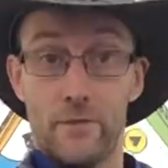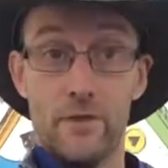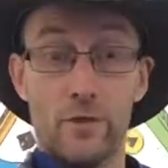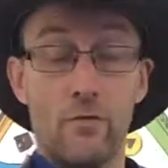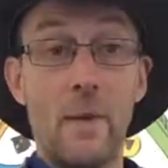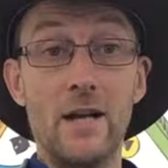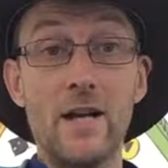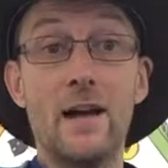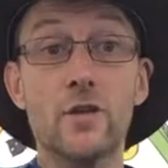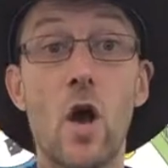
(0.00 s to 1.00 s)
Just to remind
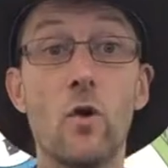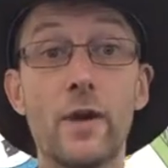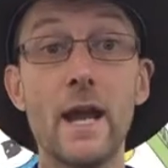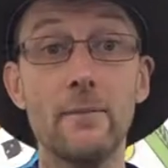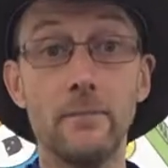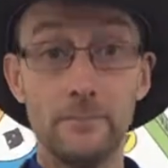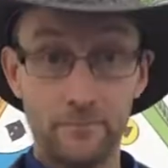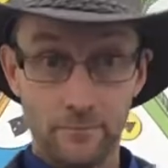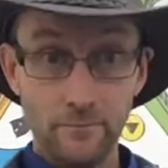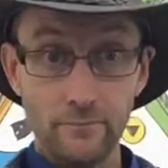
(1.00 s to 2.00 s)
you how to hold it,
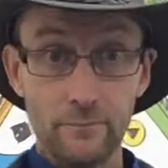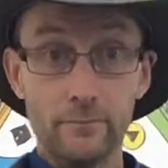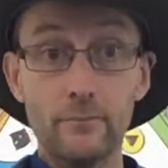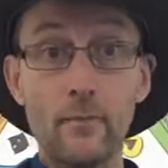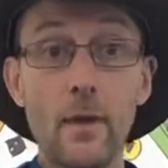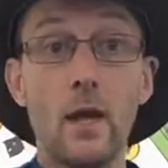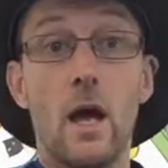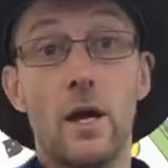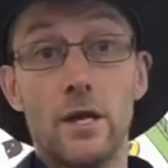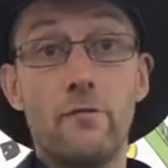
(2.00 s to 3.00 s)

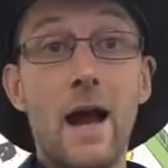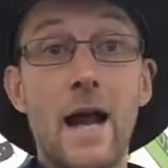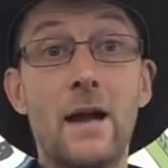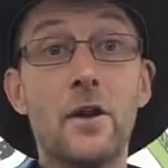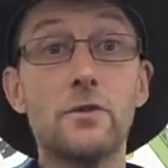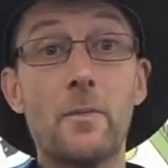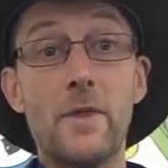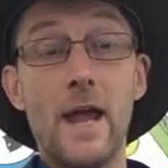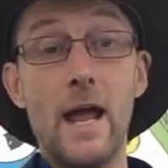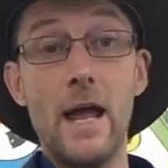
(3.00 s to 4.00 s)
your right hand goes up
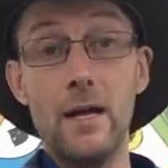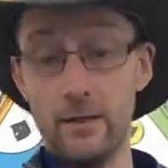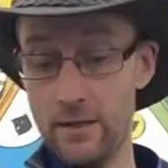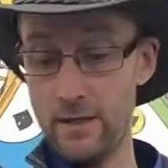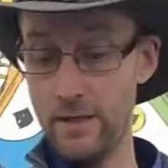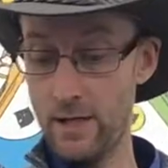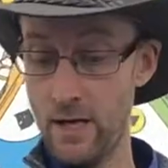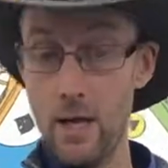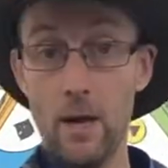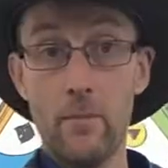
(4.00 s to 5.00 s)
in the air,
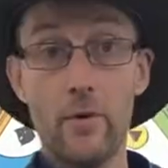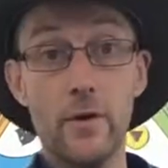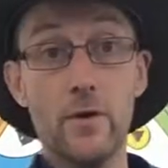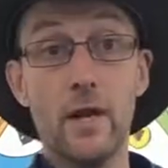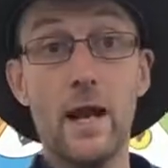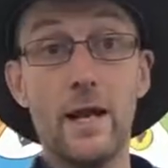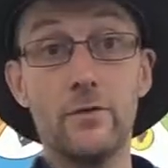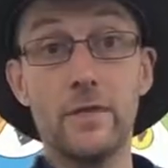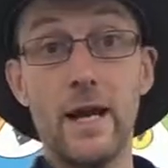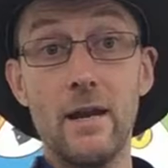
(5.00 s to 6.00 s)
put the ukulele
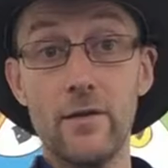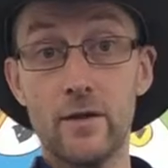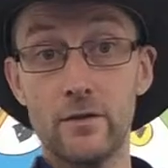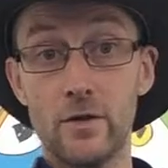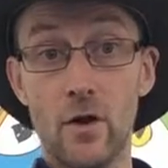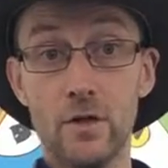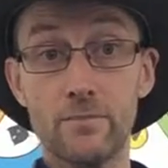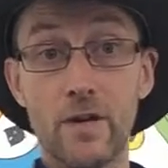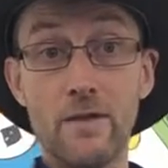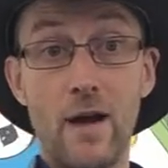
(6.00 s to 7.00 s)
underneath,
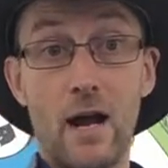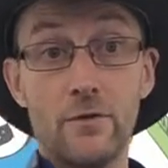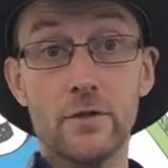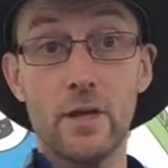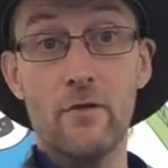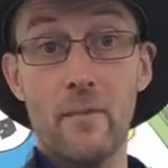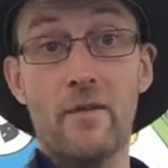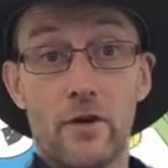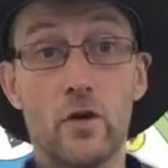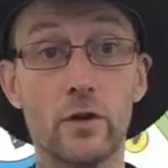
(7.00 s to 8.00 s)
just bring it round, just give it a
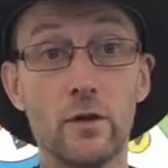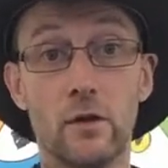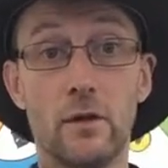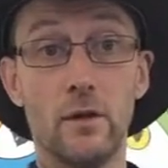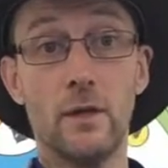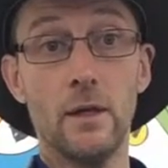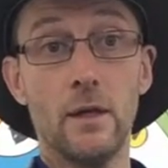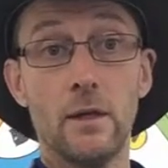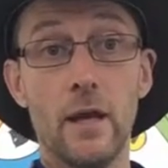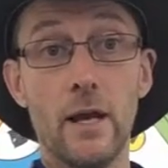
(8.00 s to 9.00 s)
bit of a cuddle,
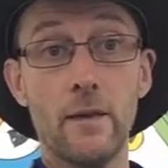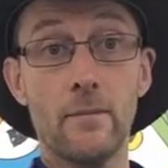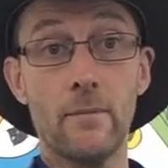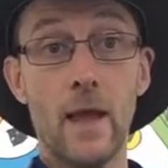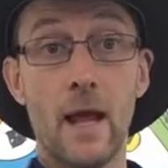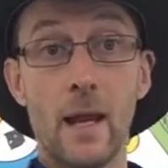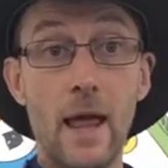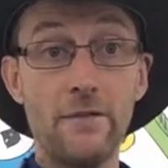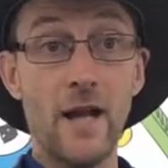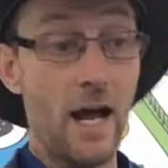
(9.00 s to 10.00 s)
okay?
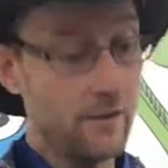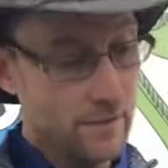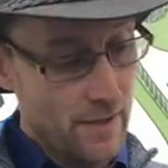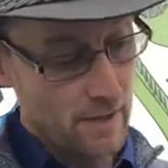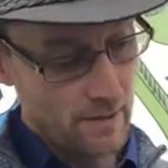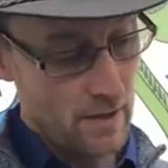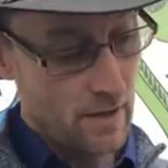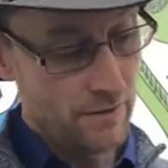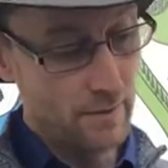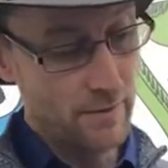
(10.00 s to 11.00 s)
Left hand,
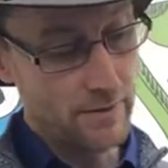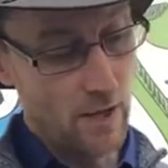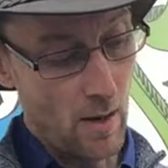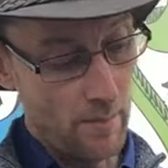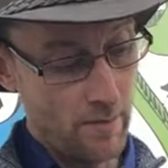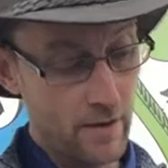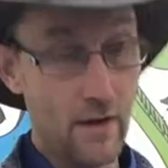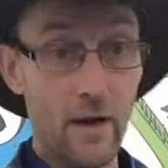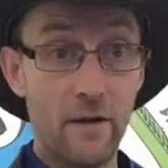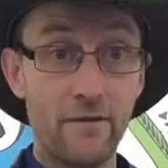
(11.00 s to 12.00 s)
thumb at the top,
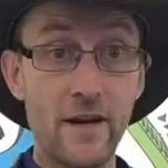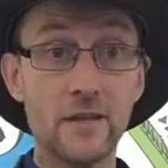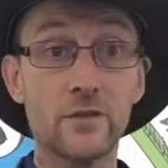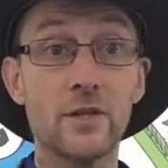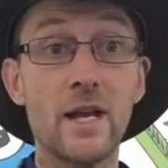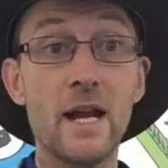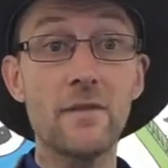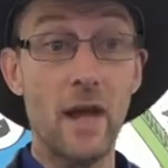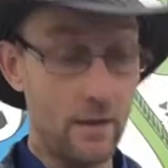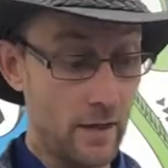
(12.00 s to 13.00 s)
fingers
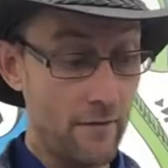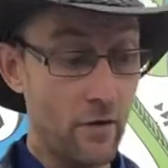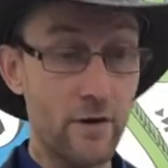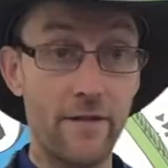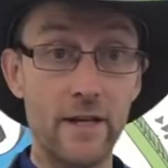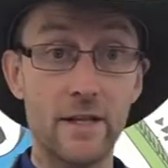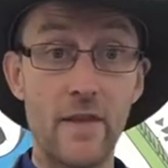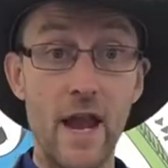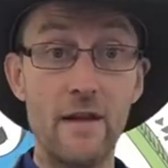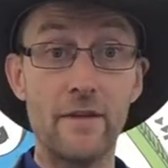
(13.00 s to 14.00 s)
underneath, and leave all your fingers in
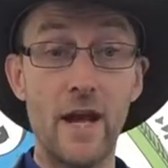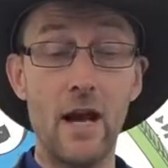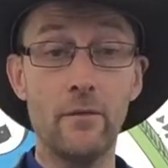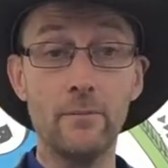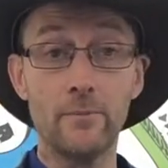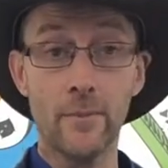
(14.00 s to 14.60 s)
the air for now.